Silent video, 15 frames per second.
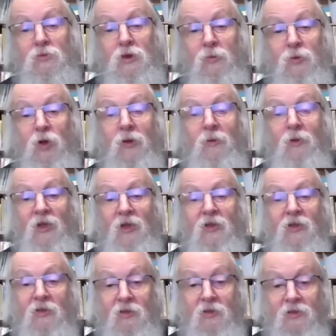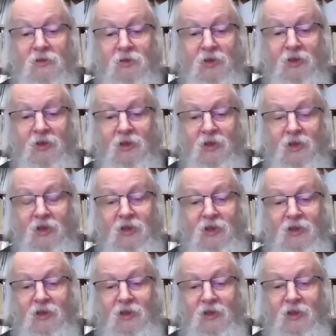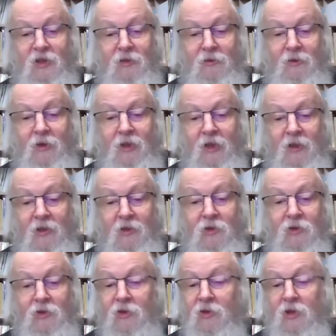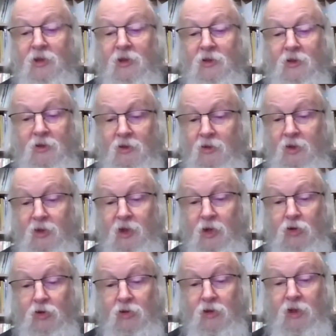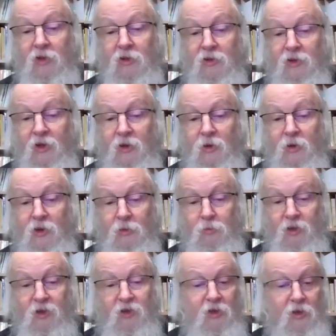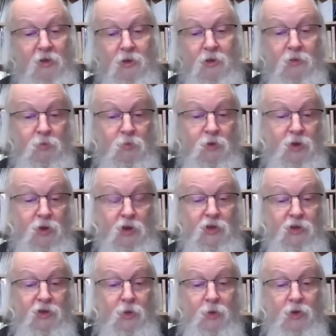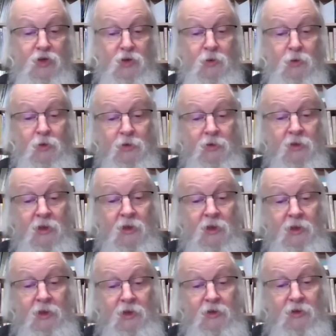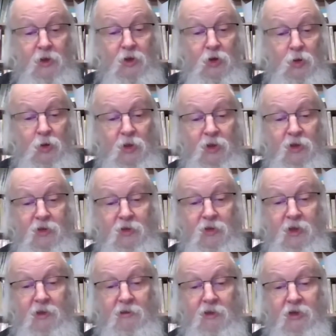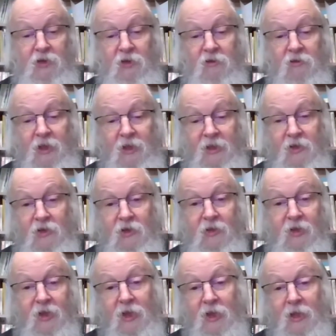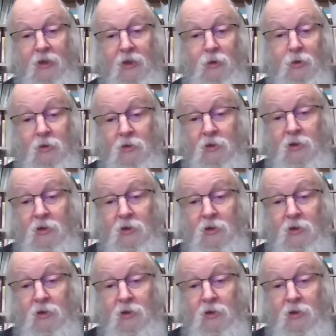deployment of things in the country. So this brings along new issues. So increasing reliance on the cloud,